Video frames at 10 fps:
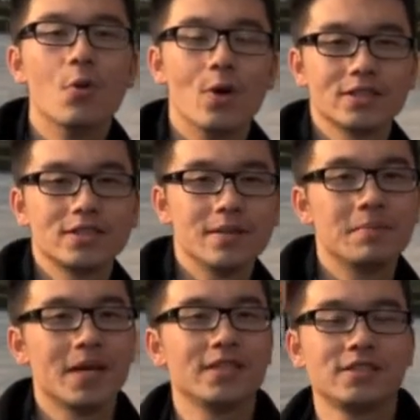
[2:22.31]
Western
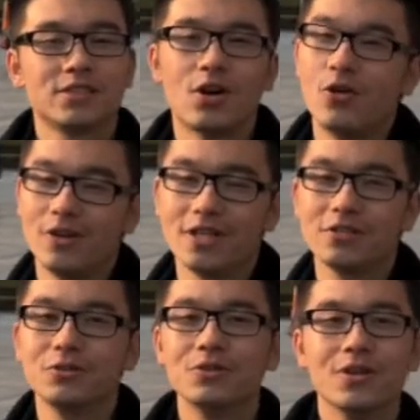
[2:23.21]
meets
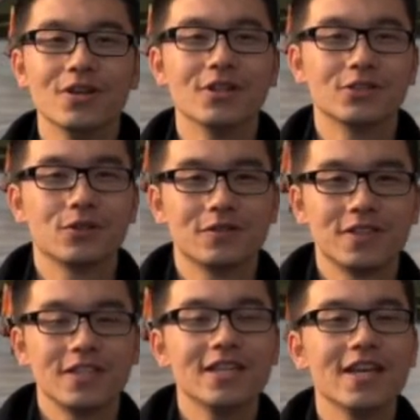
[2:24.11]
Oriental sort of
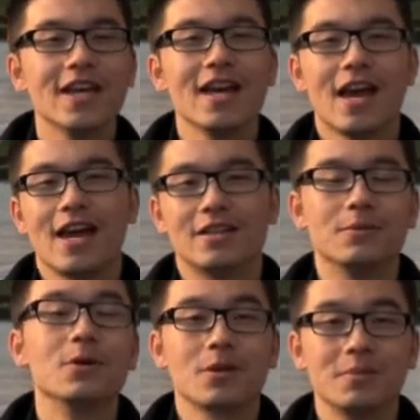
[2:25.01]
city, and
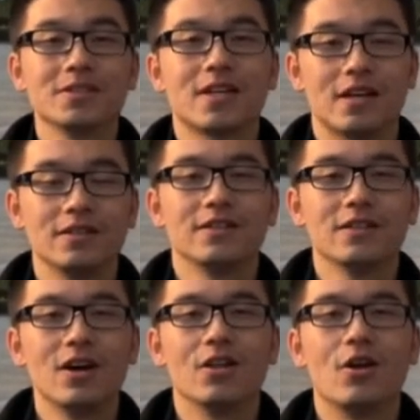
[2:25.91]
I'm going to miss that
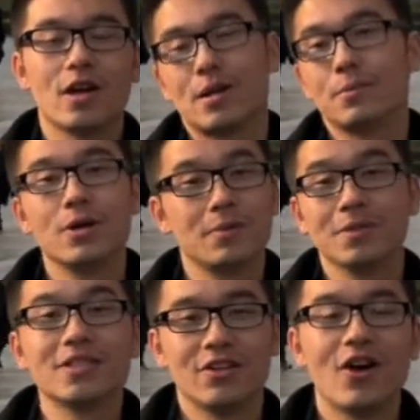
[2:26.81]
a lot, and I'm going to
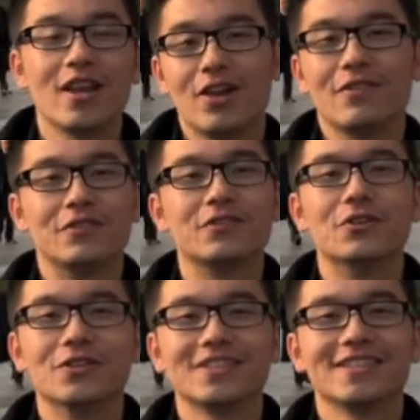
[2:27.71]
miss the nightlife, of
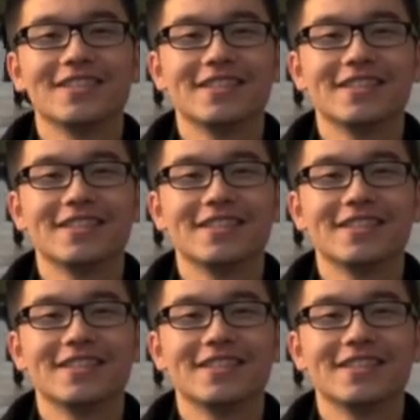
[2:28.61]
course.